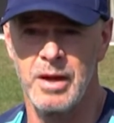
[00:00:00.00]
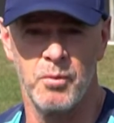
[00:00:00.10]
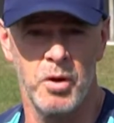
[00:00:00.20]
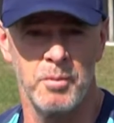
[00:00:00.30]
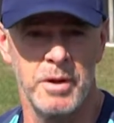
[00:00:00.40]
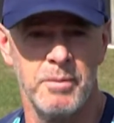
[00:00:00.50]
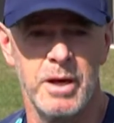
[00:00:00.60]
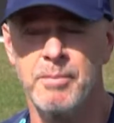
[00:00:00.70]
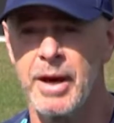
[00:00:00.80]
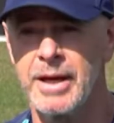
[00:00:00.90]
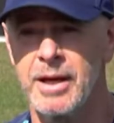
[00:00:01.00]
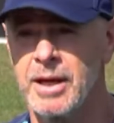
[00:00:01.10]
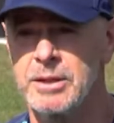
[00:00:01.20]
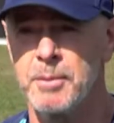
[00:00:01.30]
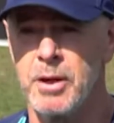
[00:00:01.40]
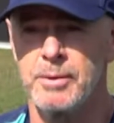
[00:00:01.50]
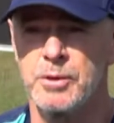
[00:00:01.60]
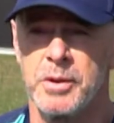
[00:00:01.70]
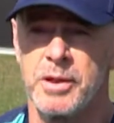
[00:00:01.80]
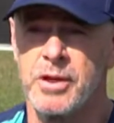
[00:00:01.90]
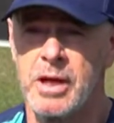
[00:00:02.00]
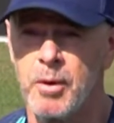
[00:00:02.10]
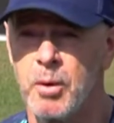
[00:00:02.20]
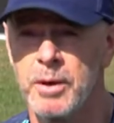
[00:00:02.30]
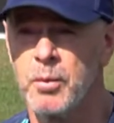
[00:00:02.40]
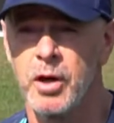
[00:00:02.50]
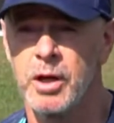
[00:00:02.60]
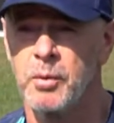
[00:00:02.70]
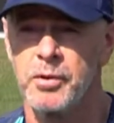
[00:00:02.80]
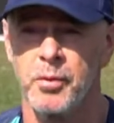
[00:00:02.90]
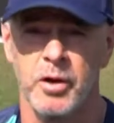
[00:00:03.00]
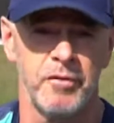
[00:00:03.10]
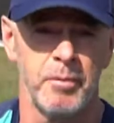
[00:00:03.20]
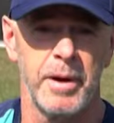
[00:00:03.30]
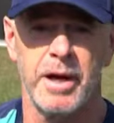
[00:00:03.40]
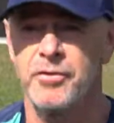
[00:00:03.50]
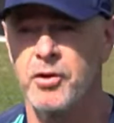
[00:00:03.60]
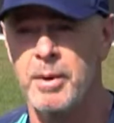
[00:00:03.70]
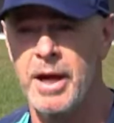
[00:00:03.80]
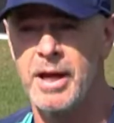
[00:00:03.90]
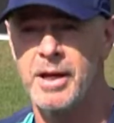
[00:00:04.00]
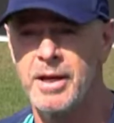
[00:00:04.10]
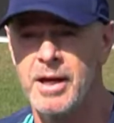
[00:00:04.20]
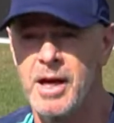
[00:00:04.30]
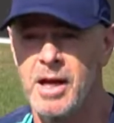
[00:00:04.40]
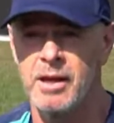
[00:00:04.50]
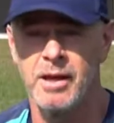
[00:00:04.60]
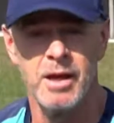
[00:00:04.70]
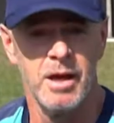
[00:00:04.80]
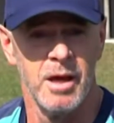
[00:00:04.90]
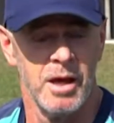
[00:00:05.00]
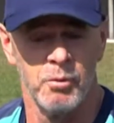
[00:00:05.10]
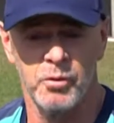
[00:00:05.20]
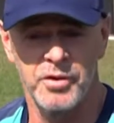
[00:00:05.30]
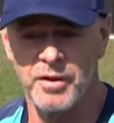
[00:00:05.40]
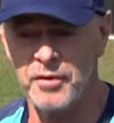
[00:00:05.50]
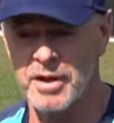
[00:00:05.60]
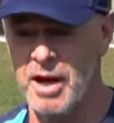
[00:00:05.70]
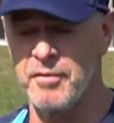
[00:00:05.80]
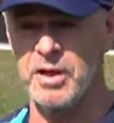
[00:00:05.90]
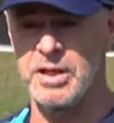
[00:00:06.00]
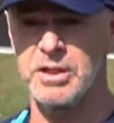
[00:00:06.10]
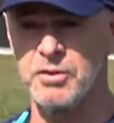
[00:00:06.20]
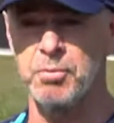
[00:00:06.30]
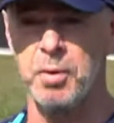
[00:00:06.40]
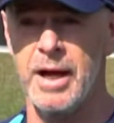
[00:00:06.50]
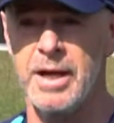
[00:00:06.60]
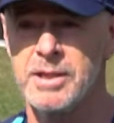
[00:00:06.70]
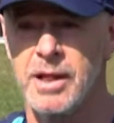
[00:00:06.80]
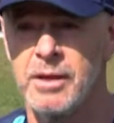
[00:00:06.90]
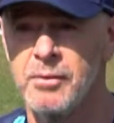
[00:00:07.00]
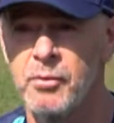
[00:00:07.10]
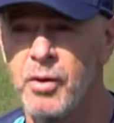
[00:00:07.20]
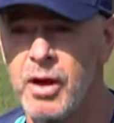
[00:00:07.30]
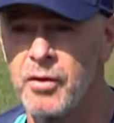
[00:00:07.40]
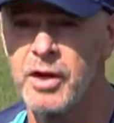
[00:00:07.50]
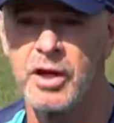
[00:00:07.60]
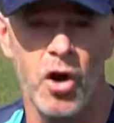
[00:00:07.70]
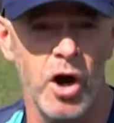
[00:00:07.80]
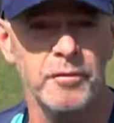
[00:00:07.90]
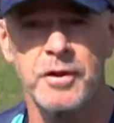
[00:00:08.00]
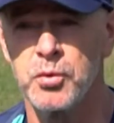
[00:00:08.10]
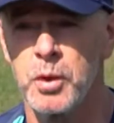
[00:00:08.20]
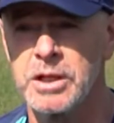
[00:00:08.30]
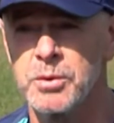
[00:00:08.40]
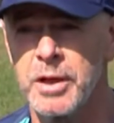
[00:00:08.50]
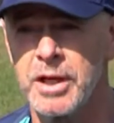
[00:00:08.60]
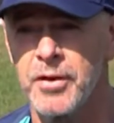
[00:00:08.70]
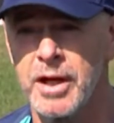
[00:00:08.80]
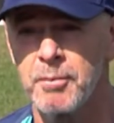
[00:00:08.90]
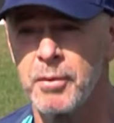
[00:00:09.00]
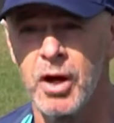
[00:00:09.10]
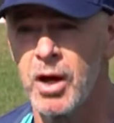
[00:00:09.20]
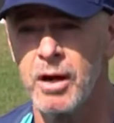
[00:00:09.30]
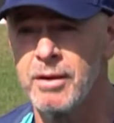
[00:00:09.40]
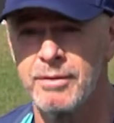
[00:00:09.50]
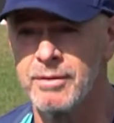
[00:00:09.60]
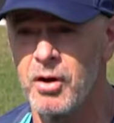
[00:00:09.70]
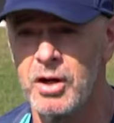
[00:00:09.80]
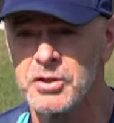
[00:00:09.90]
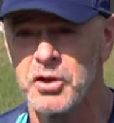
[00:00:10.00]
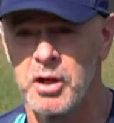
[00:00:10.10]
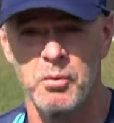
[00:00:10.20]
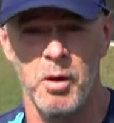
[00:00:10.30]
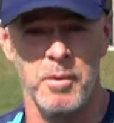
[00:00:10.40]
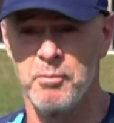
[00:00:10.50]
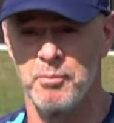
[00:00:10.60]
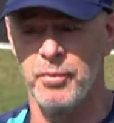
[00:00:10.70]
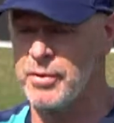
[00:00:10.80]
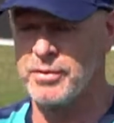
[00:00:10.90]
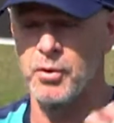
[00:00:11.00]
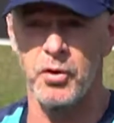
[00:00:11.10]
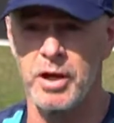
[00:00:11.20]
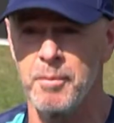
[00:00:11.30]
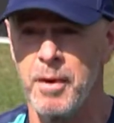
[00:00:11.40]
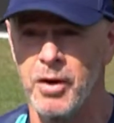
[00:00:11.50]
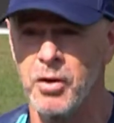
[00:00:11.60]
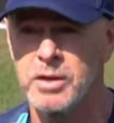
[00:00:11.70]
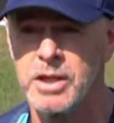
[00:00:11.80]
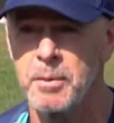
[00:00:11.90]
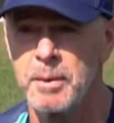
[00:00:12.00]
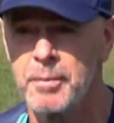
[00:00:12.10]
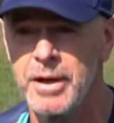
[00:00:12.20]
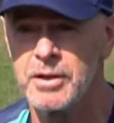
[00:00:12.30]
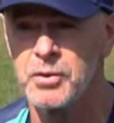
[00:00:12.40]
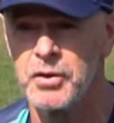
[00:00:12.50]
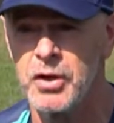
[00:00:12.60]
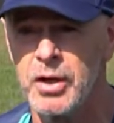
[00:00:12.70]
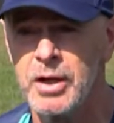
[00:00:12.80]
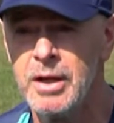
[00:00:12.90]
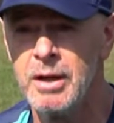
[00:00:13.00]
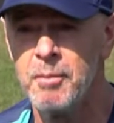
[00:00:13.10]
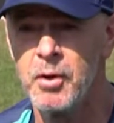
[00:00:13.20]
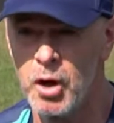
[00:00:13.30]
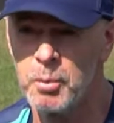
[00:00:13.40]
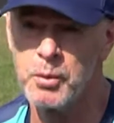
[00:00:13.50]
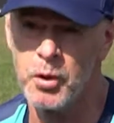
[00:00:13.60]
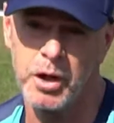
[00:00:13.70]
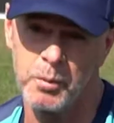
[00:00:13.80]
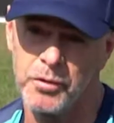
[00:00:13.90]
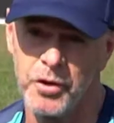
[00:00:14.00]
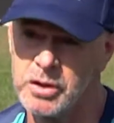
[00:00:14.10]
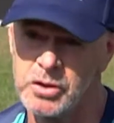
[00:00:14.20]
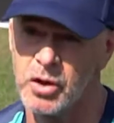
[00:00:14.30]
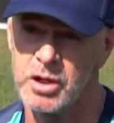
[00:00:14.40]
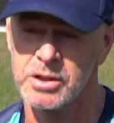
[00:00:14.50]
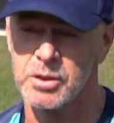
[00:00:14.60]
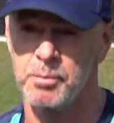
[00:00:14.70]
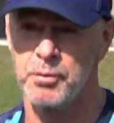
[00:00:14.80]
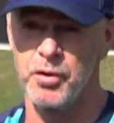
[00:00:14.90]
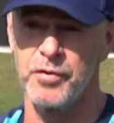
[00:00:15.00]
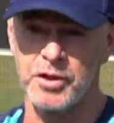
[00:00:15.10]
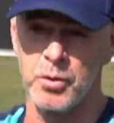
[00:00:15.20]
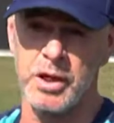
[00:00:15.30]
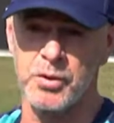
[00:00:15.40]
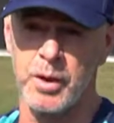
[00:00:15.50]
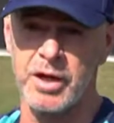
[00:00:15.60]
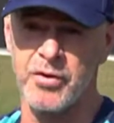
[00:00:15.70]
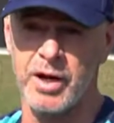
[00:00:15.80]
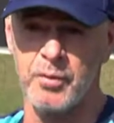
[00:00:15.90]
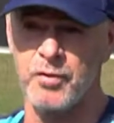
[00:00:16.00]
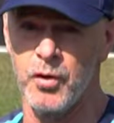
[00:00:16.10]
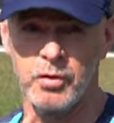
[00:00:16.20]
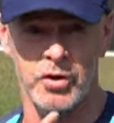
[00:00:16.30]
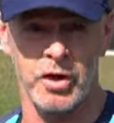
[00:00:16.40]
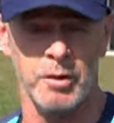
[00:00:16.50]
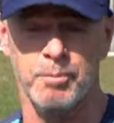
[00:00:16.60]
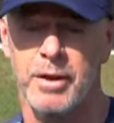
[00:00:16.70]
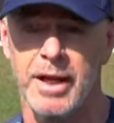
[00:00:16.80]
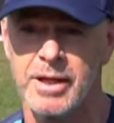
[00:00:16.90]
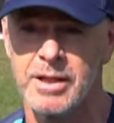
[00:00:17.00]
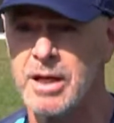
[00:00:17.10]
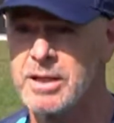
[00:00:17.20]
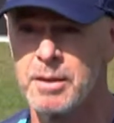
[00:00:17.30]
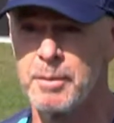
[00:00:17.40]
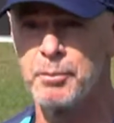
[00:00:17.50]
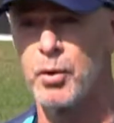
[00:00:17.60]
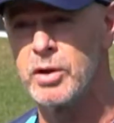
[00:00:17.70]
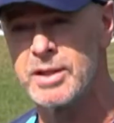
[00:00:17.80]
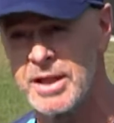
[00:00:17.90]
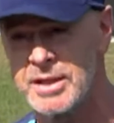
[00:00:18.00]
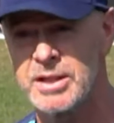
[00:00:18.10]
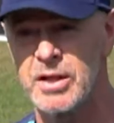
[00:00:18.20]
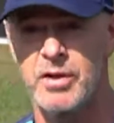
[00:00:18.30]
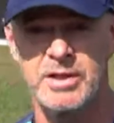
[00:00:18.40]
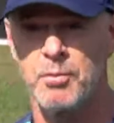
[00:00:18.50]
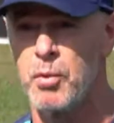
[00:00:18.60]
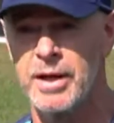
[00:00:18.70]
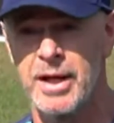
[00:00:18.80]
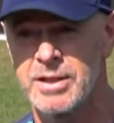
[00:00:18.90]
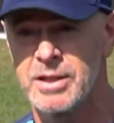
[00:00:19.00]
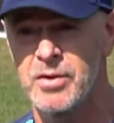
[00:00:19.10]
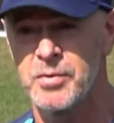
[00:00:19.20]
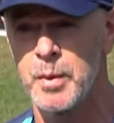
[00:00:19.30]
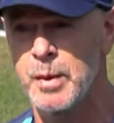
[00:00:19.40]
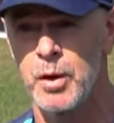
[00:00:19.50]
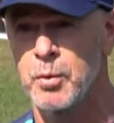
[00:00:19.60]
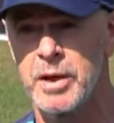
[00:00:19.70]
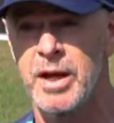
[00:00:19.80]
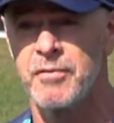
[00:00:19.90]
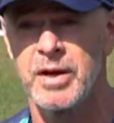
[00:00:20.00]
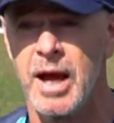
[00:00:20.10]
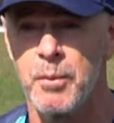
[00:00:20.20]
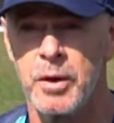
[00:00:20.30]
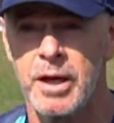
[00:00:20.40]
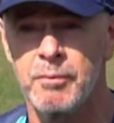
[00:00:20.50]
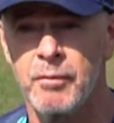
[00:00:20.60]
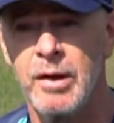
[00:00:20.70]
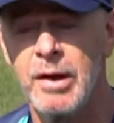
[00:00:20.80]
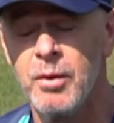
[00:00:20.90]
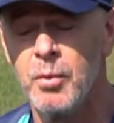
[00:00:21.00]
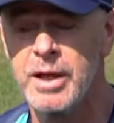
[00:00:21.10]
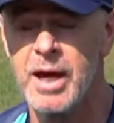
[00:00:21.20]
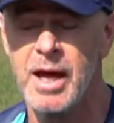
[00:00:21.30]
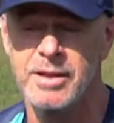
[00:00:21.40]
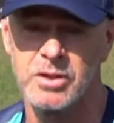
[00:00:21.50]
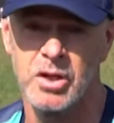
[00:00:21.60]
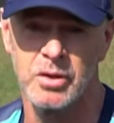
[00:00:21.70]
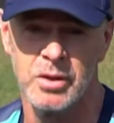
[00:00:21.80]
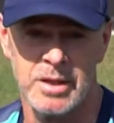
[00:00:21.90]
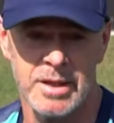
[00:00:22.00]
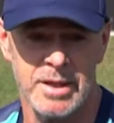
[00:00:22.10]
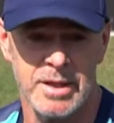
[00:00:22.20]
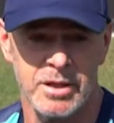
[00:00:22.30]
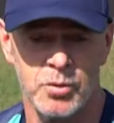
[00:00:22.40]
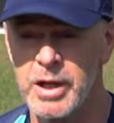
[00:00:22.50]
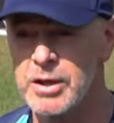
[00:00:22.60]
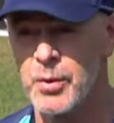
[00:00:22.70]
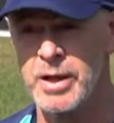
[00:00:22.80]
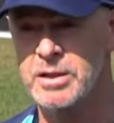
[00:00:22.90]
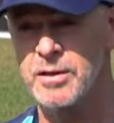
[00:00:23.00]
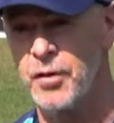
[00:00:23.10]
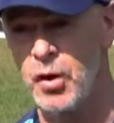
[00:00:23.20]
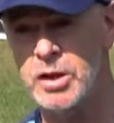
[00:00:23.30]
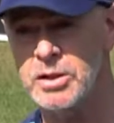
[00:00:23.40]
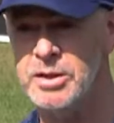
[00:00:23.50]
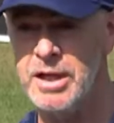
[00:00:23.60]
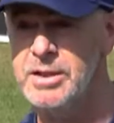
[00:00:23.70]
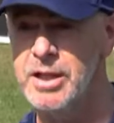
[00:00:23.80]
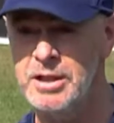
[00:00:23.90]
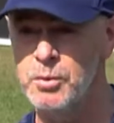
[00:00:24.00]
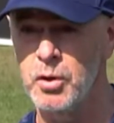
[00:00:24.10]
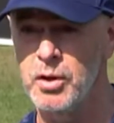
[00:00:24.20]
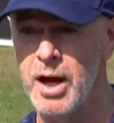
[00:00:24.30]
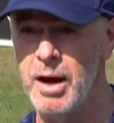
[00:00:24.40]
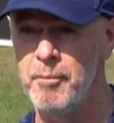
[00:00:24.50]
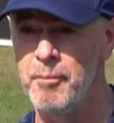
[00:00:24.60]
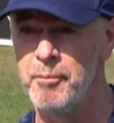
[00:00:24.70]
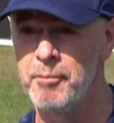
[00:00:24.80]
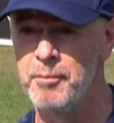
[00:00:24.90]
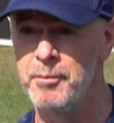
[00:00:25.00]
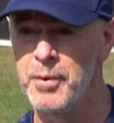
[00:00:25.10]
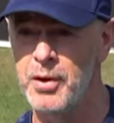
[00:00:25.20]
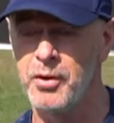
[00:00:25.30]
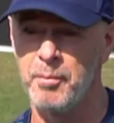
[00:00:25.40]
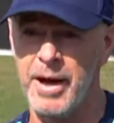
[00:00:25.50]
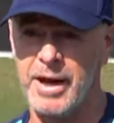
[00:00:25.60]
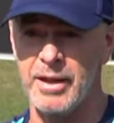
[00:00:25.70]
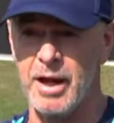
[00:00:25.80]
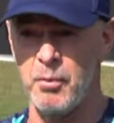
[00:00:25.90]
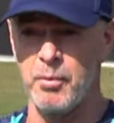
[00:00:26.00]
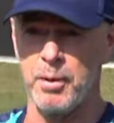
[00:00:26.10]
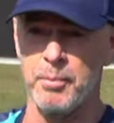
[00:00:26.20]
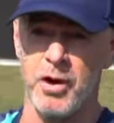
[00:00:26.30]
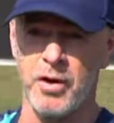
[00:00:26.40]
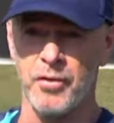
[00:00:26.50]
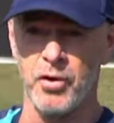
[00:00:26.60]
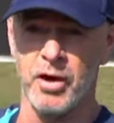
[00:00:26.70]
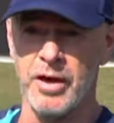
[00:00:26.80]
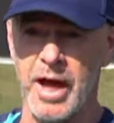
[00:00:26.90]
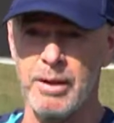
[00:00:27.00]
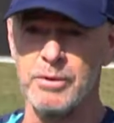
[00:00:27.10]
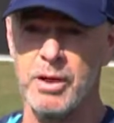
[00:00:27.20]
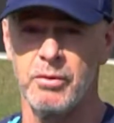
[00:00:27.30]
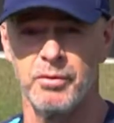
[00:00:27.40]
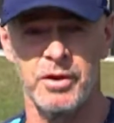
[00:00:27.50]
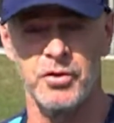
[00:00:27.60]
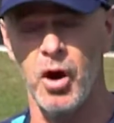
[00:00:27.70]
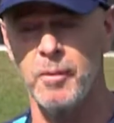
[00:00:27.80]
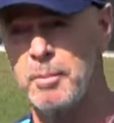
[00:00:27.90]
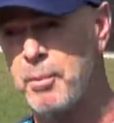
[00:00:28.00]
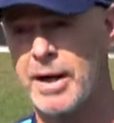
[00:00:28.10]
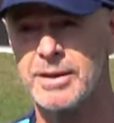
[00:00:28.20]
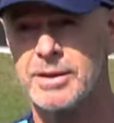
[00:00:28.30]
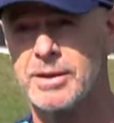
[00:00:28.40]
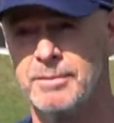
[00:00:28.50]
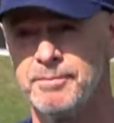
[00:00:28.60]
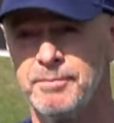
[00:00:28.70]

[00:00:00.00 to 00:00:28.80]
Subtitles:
Yeah, it won't be me making experiments with the team. I'll be working with whatever batters I'm handed, and we'll definitely have a list of players that are in line for 2020 cricket, but I certainly won't be talking about who's going to be picked or not. But I'll be working with those guys to improve their 2020 cricket. We've also got to play some important test series and one-day series. We want to win every game we can. So 2020 is the focus because that's the next World Cup. But on the back of that, we're preparing for a lot of games. So the time to practice.